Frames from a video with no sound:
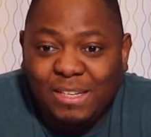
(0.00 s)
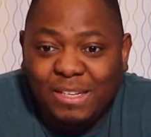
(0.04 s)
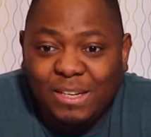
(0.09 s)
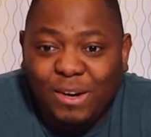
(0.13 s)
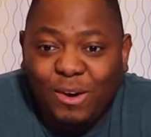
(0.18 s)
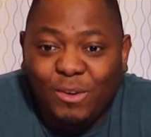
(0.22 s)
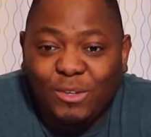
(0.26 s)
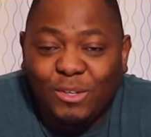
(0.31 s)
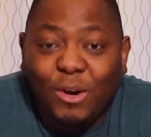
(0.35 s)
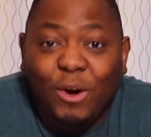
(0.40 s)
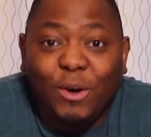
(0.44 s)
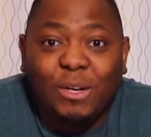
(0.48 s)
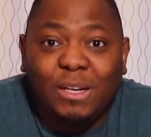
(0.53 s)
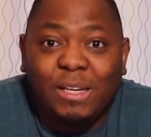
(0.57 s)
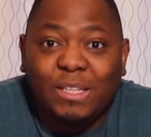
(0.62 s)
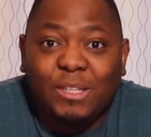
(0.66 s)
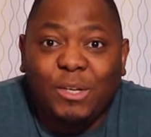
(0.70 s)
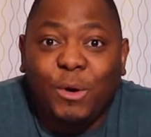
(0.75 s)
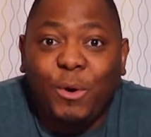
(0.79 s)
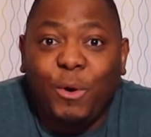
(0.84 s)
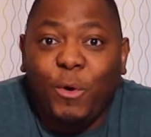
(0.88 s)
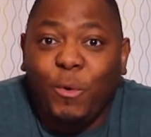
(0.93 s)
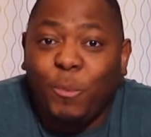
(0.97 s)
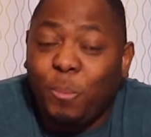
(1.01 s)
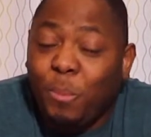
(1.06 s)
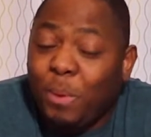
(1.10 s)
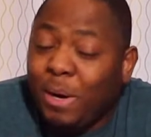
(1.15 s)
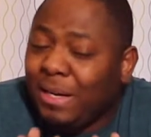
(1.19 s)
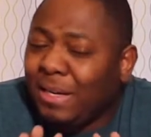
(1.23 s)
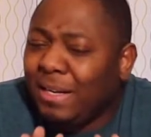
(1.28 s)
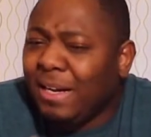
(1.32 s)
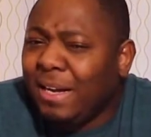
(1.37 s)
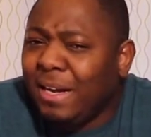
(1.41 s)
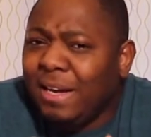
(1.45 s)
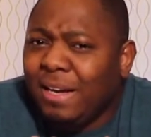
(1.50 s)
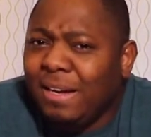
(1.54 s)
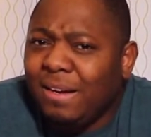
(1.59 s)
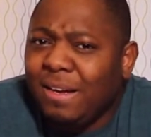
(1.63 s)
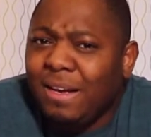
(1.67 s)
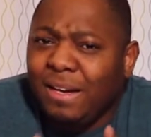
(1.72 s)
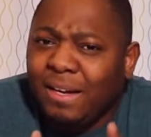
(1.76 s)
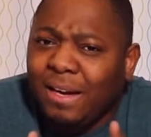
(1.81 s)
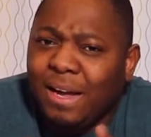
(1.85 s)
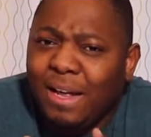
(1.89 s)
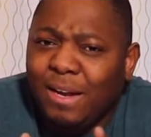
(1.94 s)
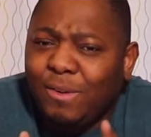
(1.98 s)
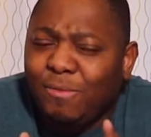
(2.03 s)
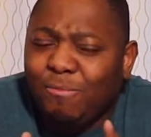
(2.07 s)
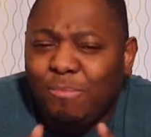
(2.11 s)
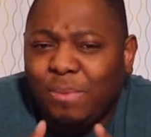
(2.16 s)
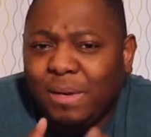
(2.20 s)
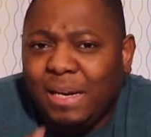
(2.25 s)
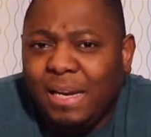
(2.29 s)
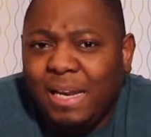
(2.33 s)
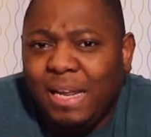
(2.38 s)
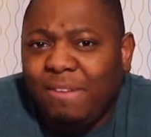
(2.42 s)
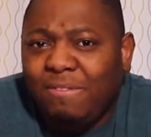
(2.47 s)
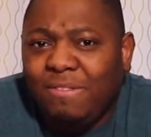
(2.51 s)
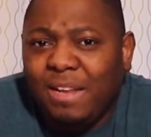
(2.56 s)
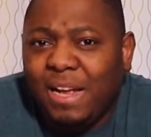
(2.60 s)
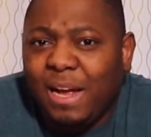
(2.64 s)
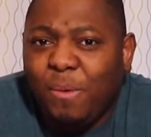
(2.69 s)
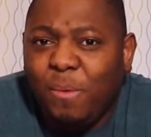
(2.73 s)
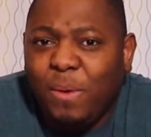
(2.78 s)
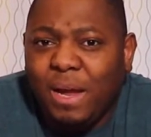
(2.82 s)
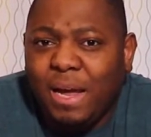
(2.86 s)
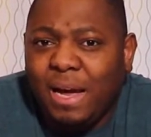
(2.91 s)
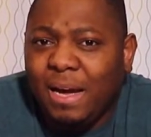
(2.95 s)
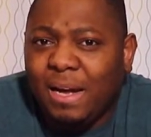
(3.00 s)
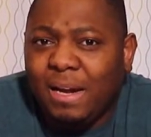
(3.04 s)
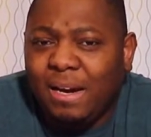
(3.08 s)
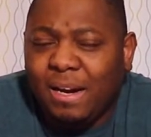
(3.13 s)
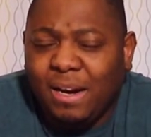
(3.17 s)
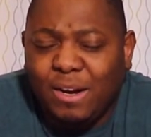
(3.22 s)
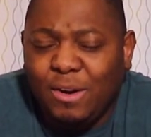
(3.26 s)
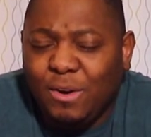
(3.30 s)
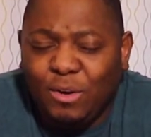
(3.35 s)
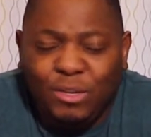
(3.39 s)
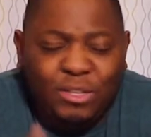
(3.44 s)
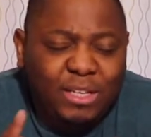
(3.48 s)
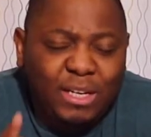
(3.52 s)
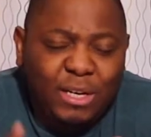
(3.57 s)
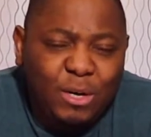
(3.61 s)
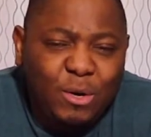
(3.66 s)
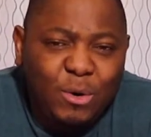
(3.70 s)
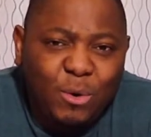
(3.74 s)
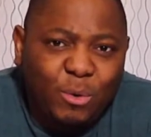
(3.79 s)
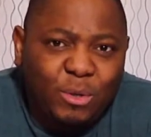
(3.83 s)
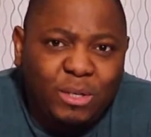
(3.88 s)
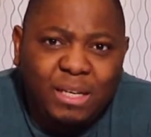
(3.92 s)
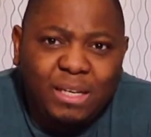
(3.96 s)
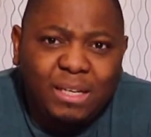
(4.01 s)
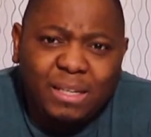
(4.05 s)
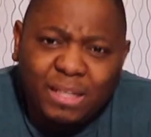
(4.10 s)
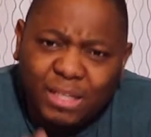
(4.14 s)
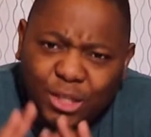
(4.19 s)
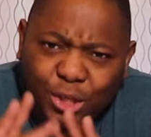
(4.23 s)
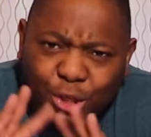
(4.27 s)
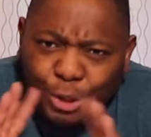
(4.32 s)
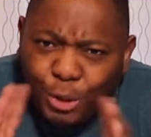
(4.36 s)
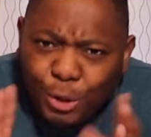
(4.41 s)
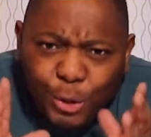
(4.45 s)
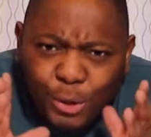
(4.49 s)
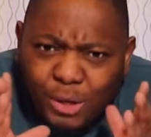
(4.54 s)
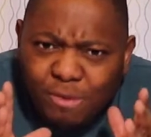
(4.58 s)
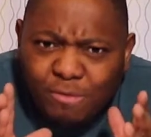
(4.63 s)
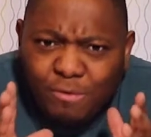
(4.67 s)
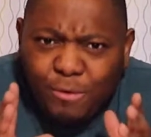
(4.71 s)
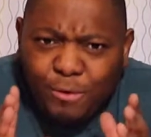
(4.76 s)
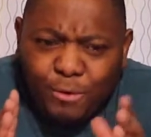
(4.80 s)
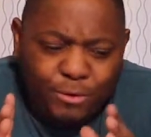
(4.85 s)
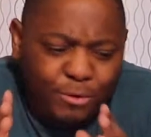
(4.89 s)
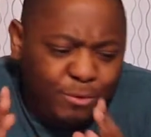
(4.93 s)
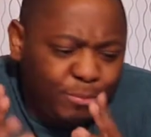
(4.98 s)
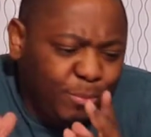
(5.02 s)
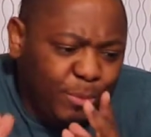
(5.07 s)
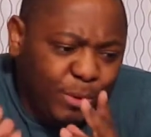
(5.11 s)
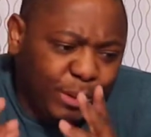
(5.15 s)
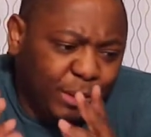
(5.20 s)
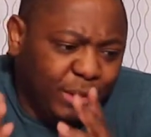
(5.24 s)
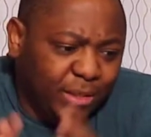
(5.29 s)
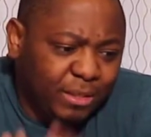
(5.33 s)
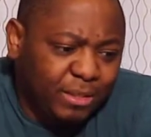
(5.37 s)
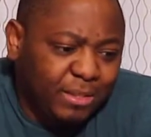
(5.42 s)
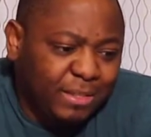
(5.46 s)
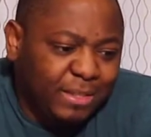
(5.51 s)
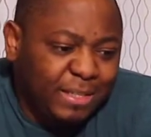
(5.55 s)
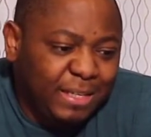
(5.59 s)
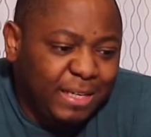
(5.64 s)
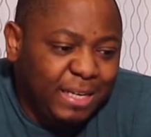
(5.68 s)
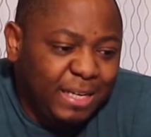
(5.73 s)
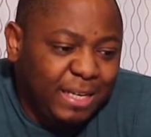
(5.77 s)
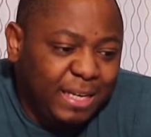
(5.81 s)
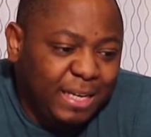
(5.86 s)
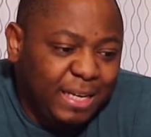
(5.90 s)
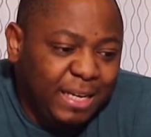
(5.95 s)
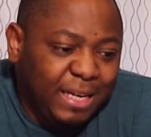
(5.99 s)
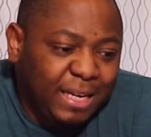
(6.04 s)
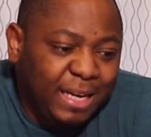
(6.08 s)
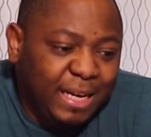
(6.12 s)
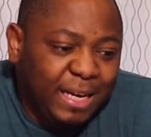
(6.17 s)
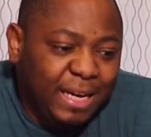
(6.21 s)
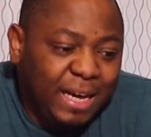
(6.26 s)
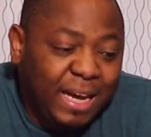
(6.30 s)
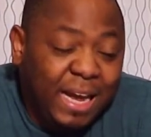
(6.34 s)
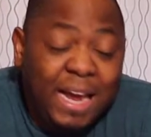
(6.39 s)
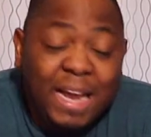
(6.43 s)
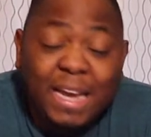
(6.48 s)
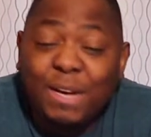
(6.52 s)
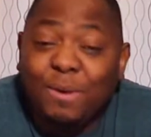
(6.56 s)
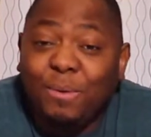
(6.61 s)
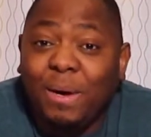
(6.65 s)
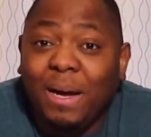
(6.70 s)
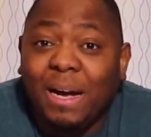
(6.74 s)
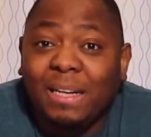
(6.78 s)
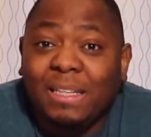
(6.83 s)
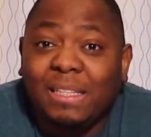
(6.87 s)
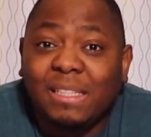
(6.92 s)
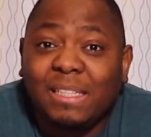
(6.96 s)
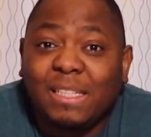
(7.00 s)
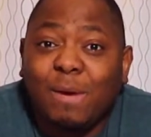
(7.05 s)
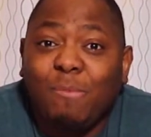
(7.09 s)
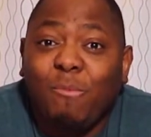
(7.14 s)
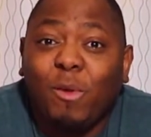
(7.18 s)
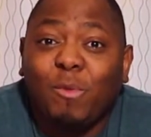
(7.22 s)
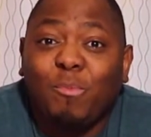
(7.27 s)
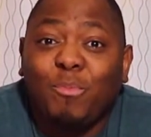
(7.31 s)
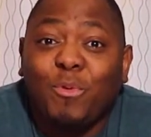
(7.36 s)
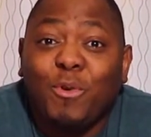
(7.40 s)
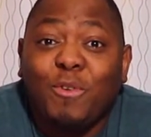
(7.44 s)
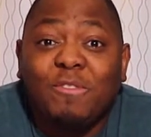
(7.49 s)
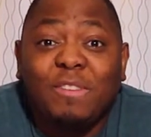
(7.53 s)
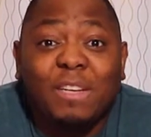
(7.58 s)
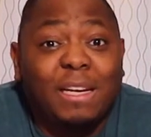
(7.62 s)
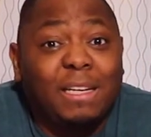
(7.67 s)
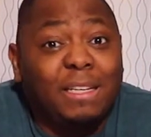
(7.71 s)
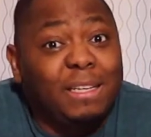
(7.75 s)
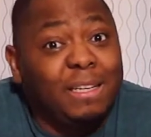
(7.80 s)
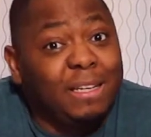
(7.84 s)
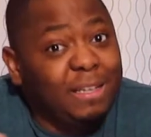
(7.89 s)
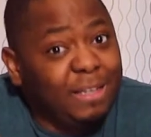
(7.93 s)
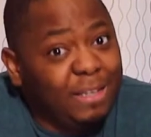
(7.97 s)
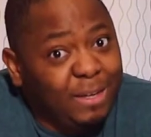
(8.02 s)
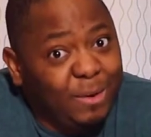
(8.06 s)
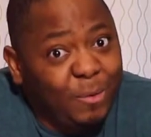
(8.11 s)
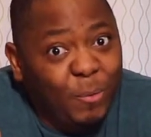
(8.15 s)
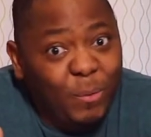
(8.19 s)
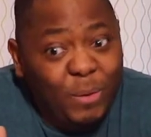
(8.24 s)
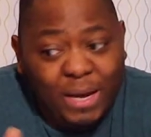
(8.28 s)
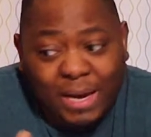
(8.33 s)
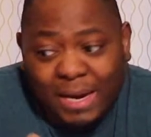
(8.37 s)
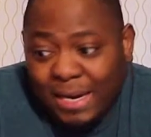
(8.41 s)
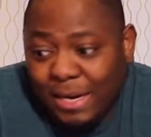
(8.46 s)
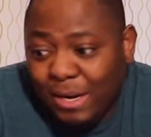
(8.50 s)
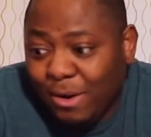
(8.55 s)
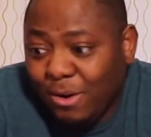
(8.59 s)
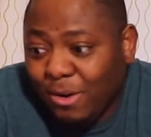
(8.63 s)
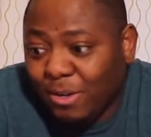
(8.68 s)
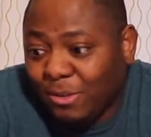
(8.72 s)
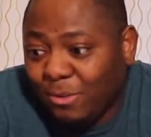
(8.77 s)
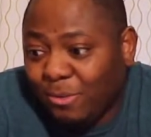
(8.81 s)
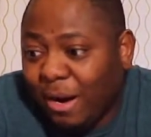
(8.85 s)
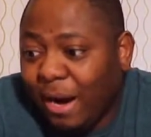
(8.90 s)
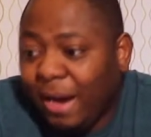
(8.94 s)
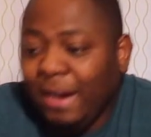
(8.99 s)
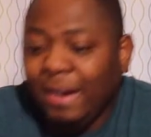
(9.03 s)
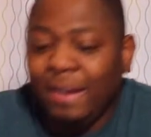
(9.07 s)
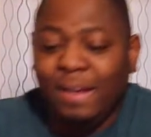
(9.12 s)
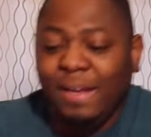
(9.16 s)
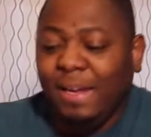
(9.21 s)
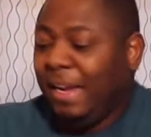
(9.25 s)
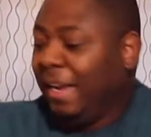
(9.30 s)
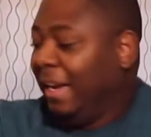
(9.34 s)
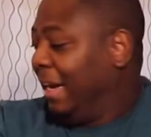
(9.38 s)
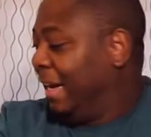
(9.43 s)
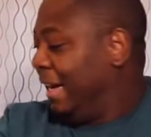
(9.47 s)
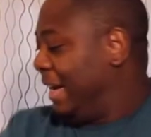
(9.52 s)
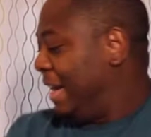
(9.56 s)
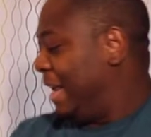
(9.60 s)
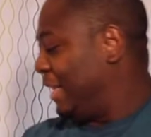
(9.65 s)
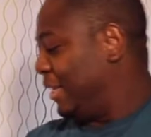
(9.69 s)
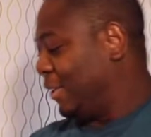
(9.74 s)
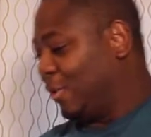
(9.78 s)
on this earth. But I kind of believe that we are not alone in this universe. But anyway, until someone proves it, we are alone, right? Let's